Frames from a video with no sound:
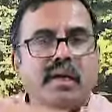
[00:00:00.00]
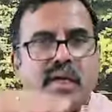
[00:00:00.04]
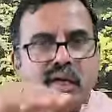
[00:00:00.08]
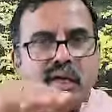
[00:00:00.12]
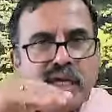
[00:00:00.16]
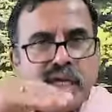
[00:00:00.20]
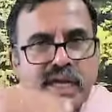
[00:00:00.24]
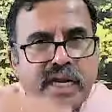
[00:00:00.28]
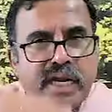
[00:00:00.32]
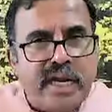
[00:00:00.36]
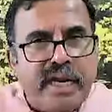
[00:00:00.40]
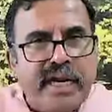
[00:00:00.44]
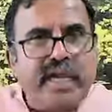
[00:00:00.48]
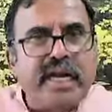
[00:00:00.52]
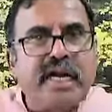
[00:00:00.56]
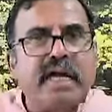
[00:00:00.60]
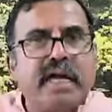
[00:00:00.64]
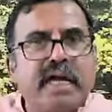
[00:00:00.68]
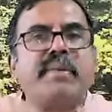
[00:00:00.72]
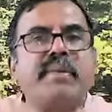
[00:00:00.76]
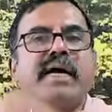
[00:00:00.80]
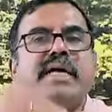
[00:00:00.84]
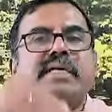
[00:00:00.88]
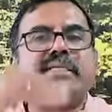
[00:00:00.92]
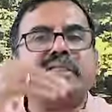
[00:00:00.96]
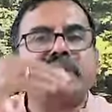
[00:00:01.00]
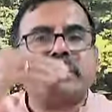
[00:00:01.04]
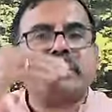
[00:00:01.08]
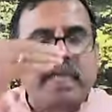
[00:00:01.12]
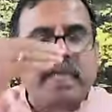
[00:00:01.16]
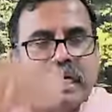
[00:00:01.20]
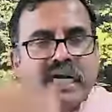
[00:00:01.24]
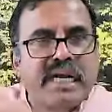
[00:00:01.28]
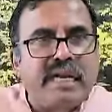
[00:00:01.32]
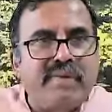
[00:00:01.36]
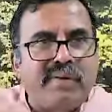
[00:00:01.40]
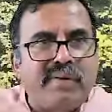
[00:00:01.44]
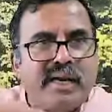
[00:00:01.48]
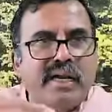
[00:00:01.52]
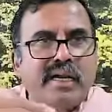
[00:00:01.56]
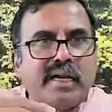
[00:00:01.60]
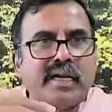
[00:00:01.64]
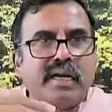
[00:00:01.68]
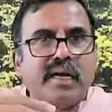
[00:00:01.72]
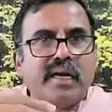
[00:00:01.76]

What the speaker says: Hiranyagarbha is subtle level.